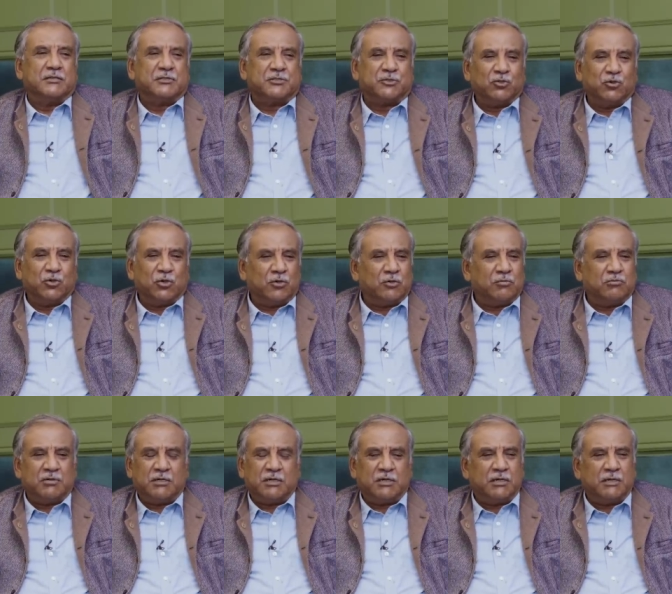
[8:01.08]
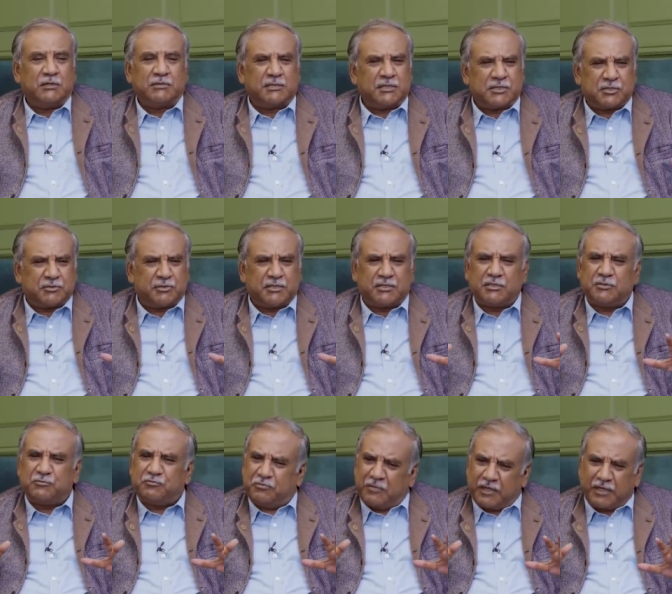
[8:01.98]
So district
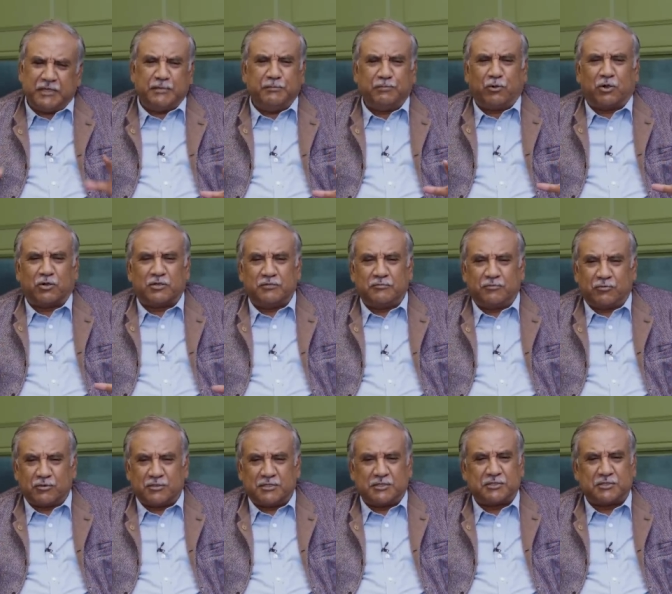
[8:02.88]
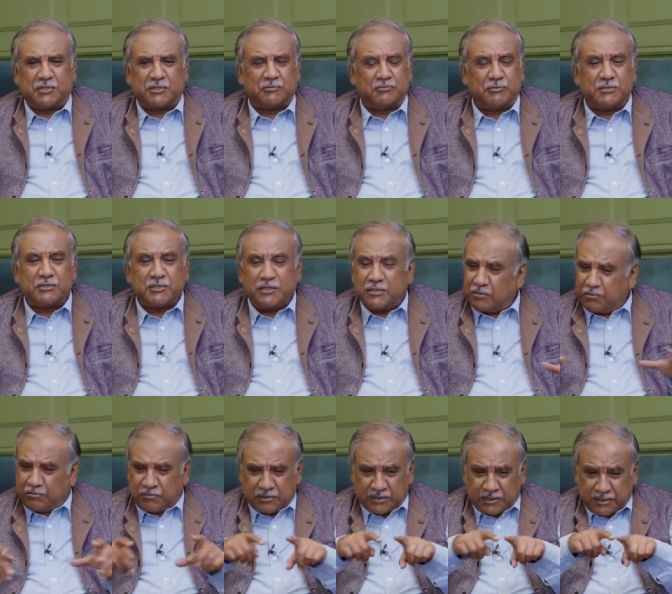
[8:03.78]
is very important for the service, and
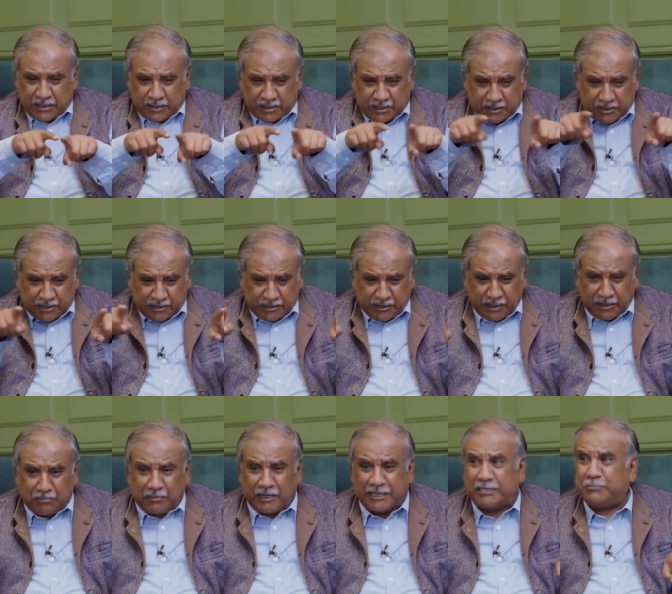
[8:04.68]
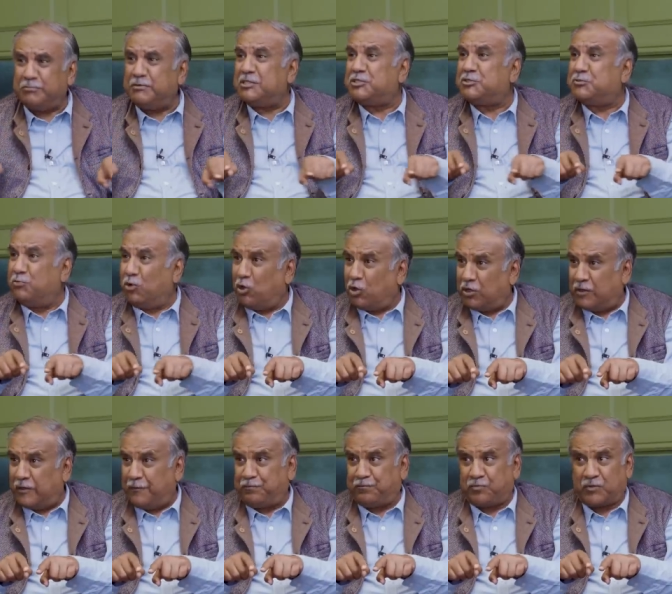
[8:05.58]
the area might be
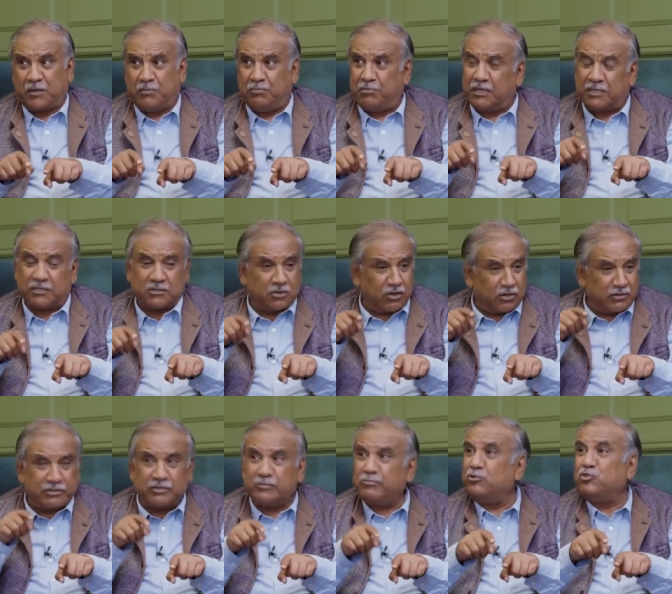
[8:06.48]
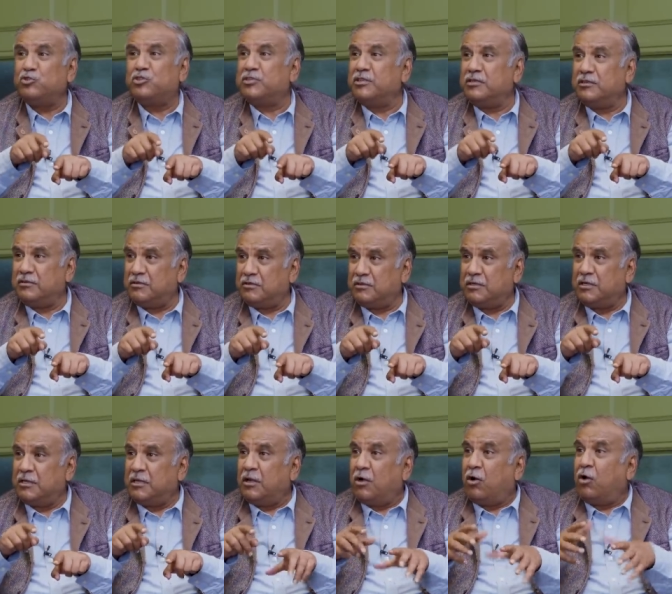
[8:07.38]
small, but contribution,
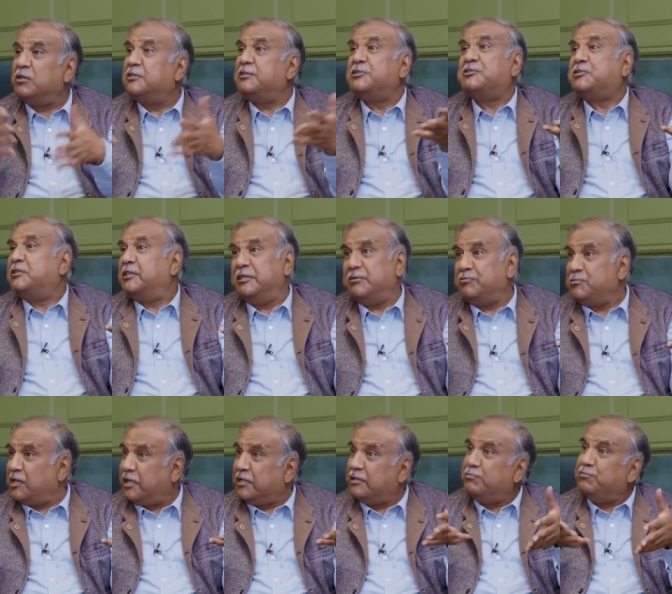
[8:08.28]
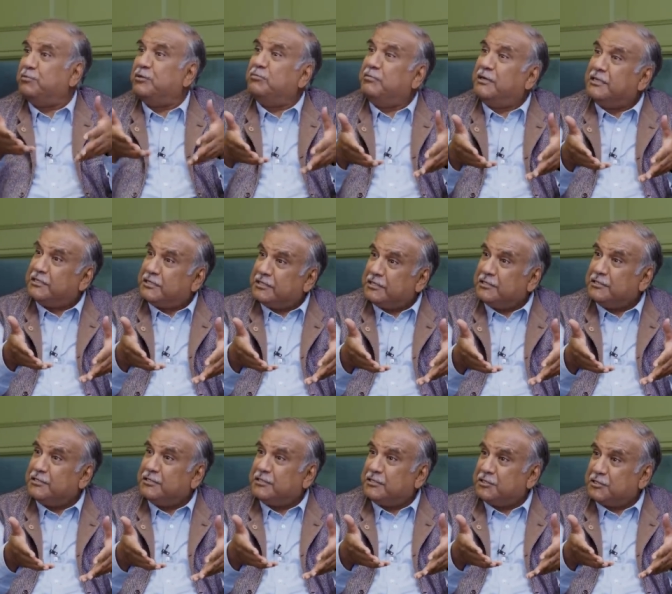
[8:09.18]
all the schemes are implemented
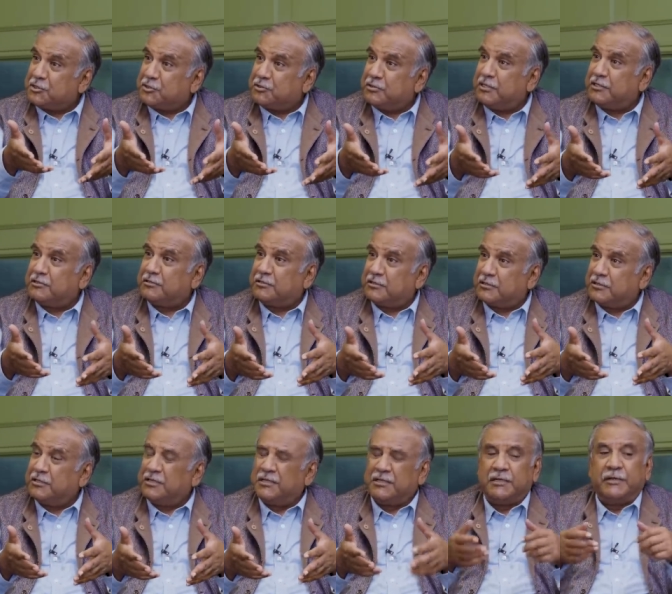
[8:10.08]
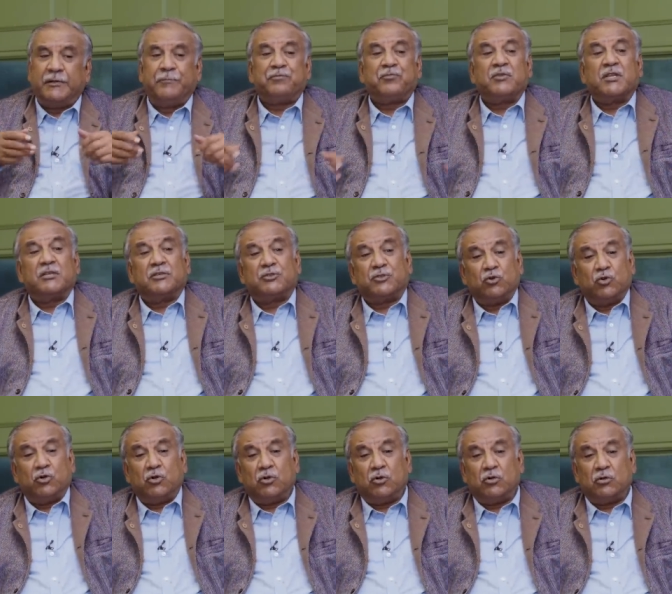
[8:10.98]
in the district.
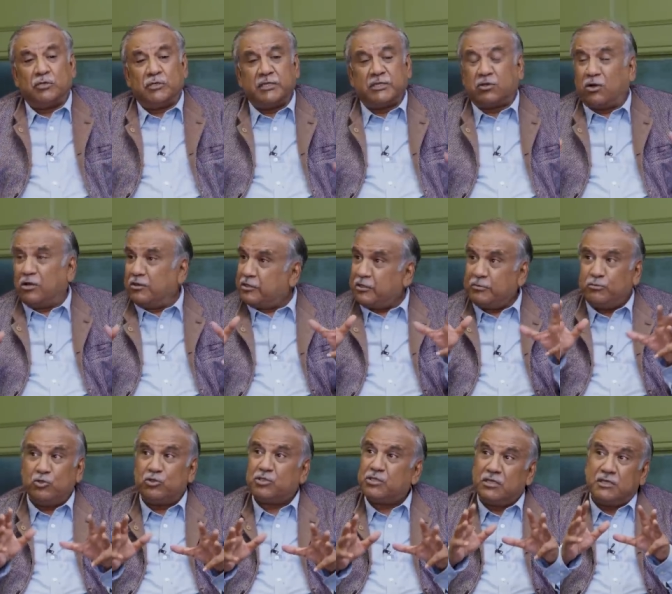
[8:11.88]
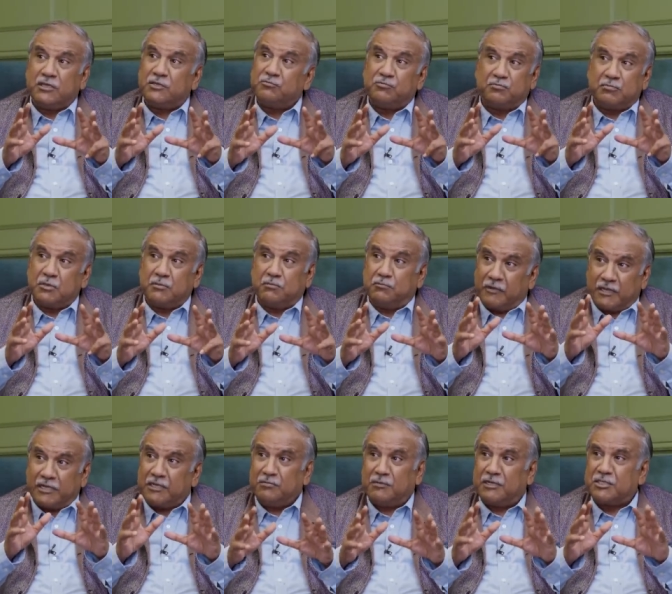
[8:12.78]
So the contribution is
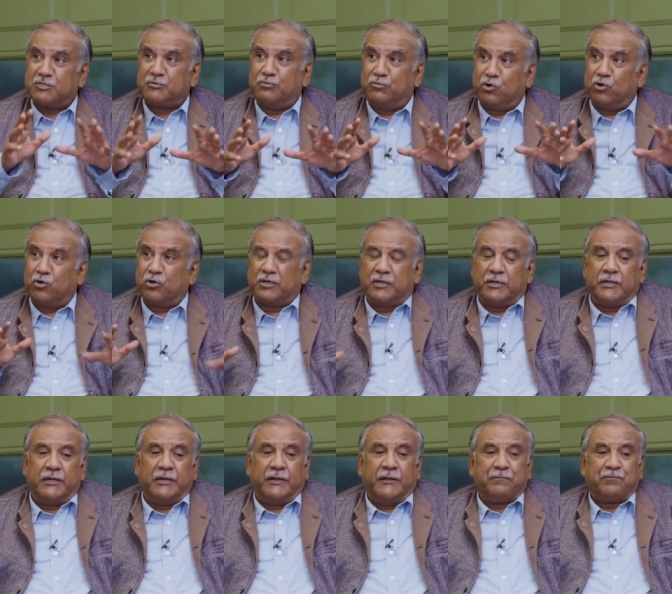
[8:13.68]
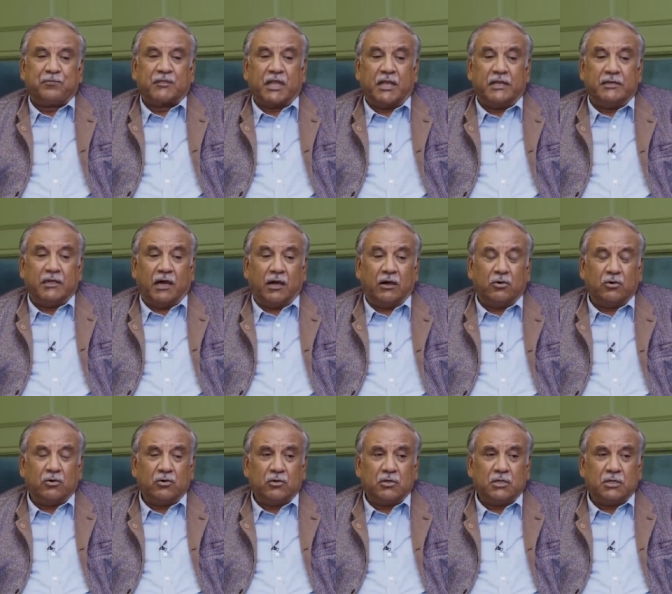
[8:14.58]
very much more. And
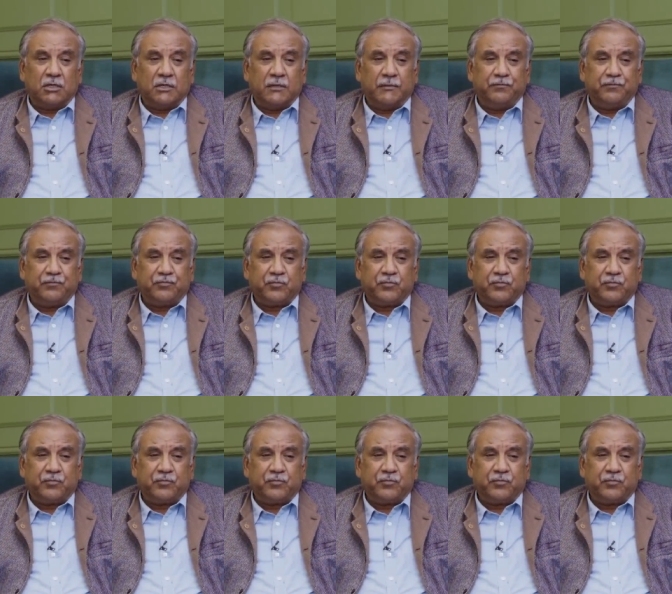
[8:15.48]
now,